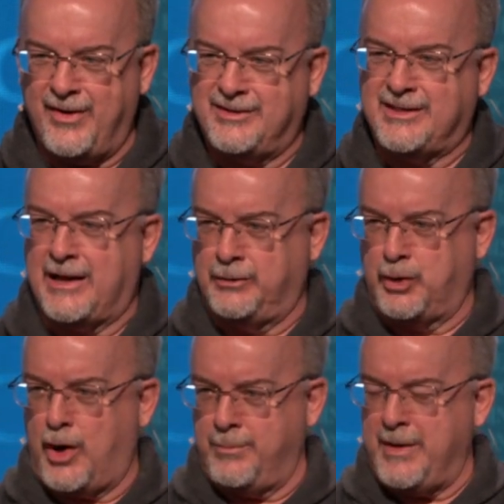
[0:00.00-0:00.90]
has settled
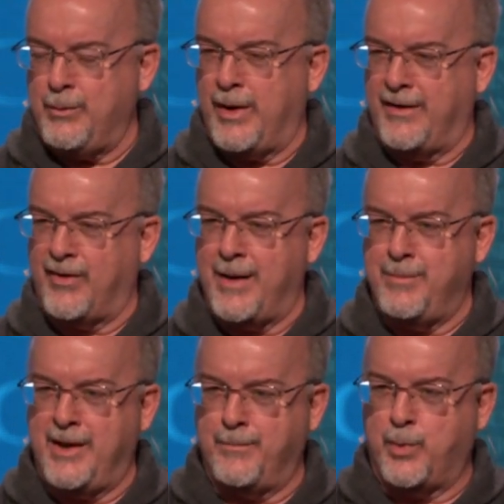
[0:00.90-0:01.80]
on me whenever I've
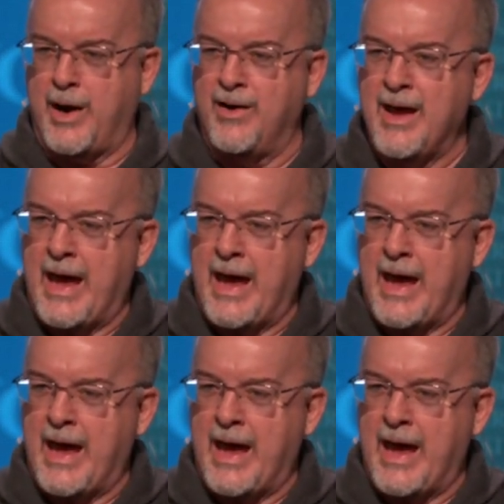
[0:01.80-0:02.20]
been in prayer.